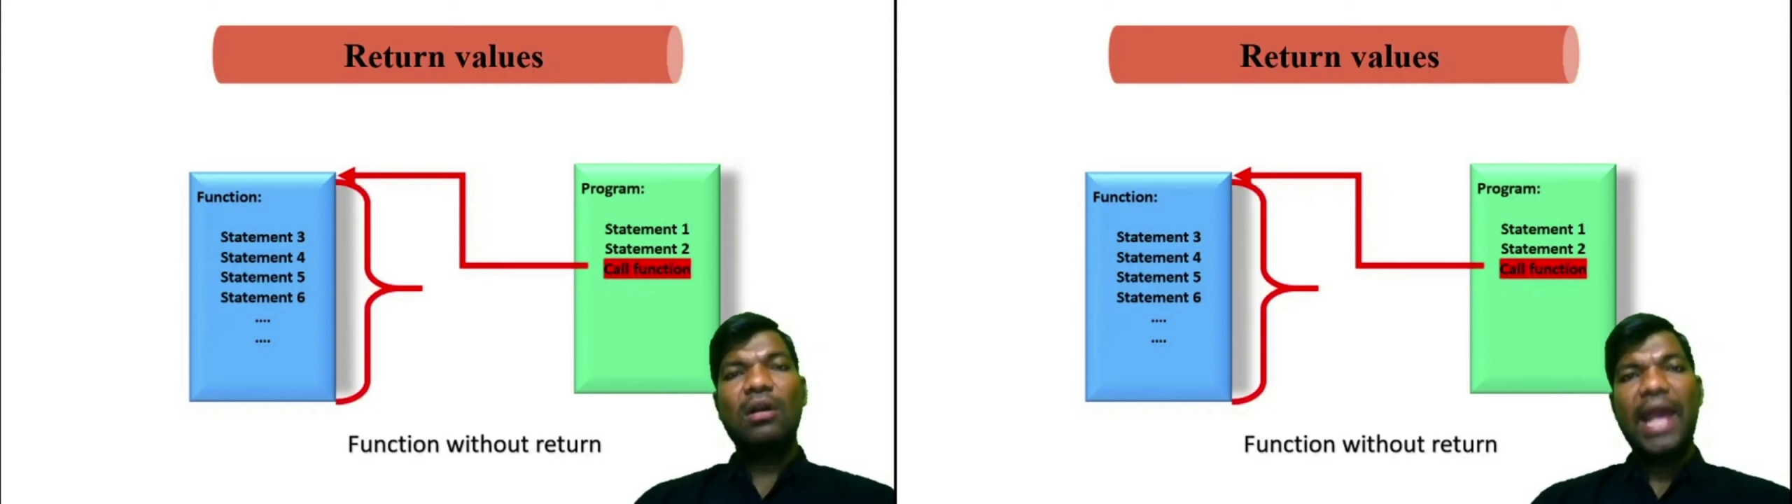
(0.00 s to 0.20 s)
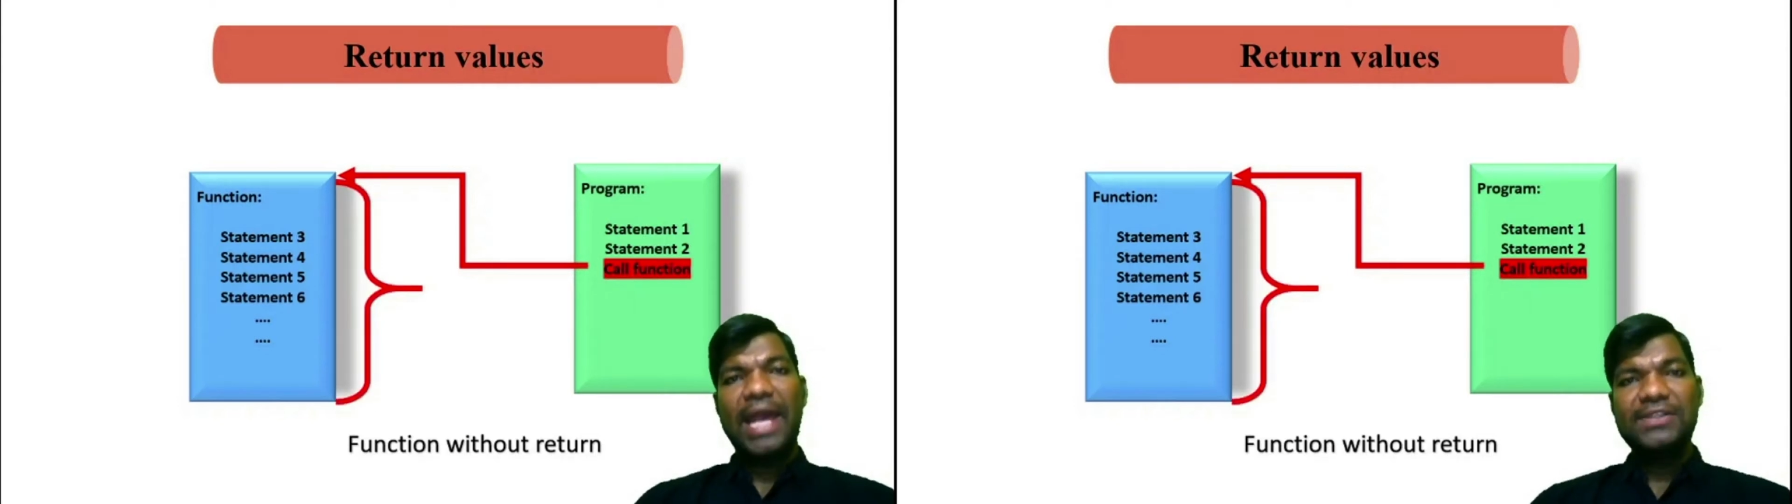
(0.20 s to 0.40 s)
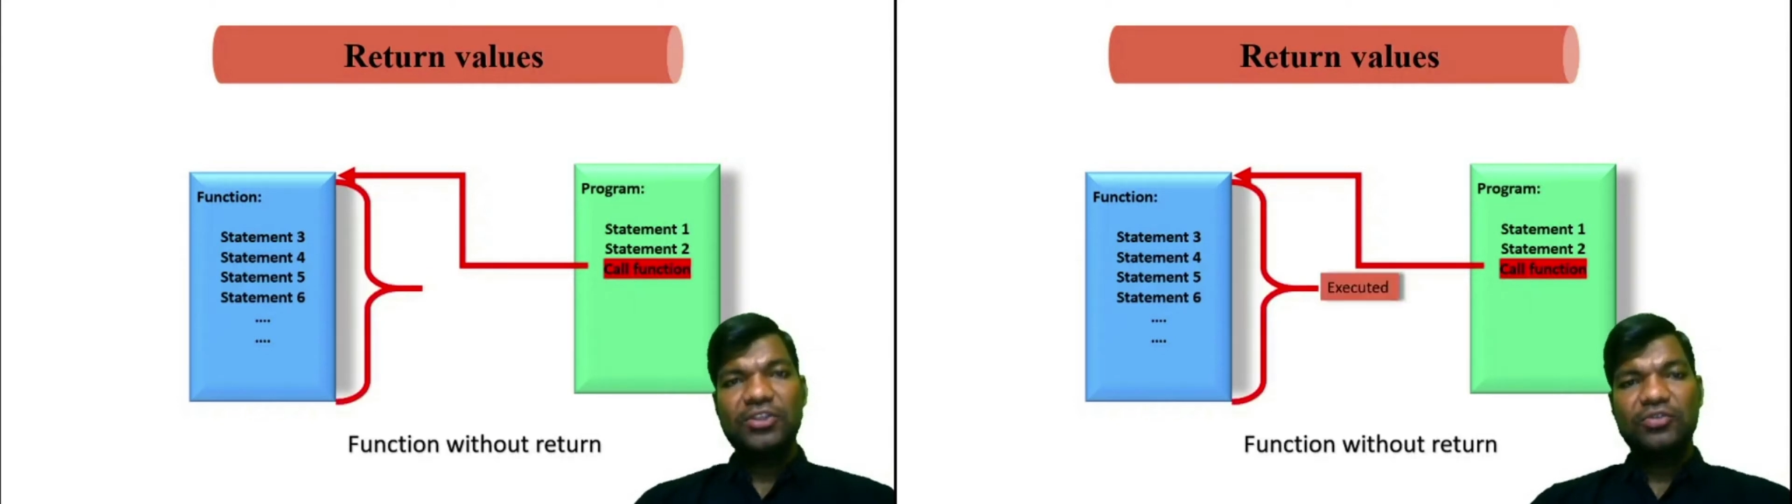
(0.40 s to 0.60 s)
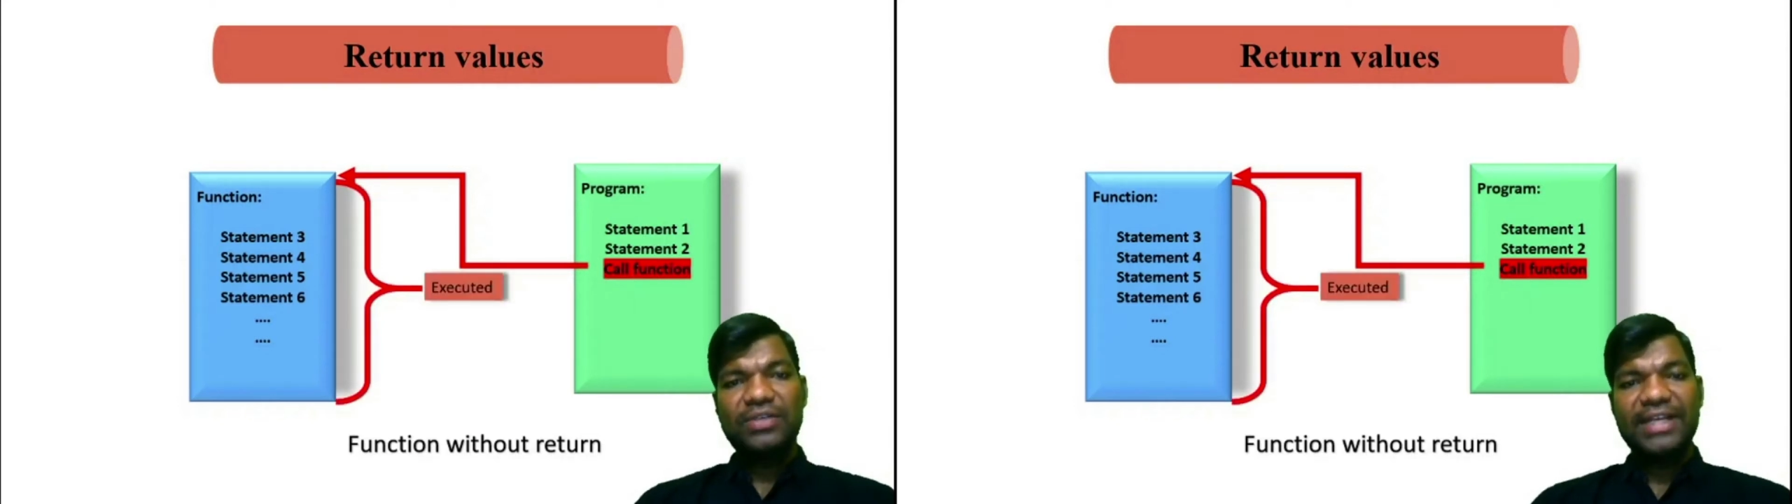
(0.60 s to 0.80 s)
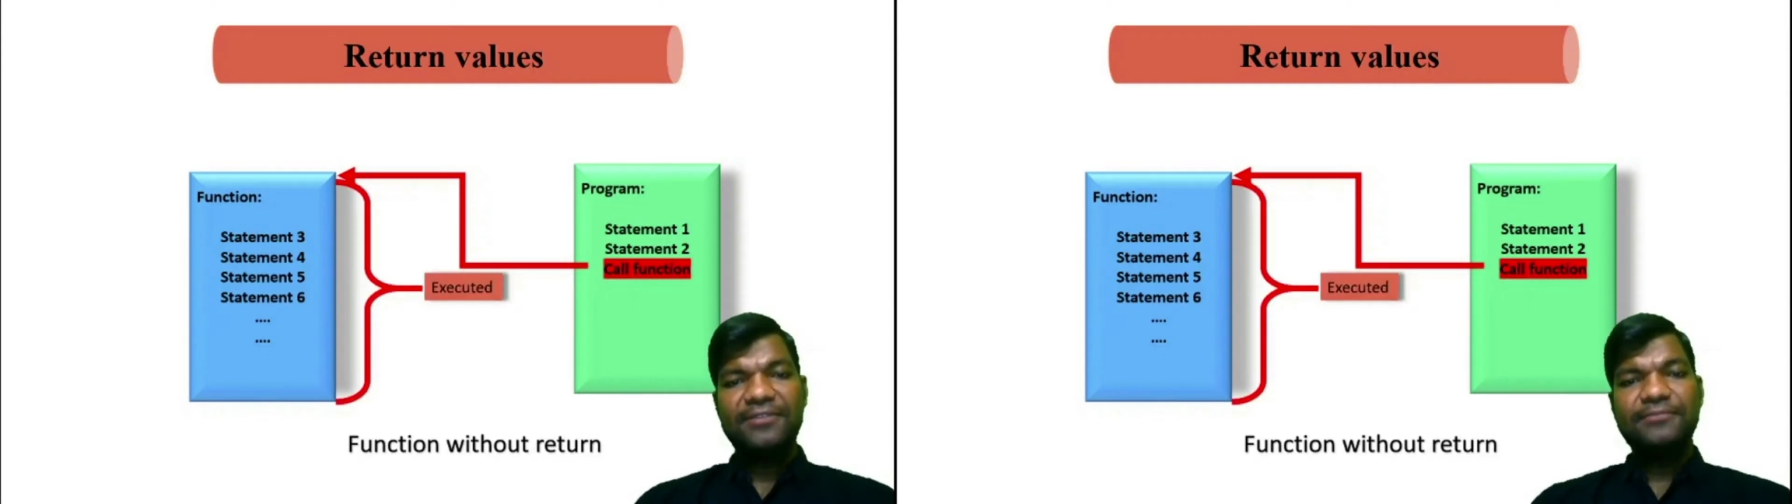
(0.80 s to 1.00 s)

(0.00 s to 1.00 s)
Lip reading: executed,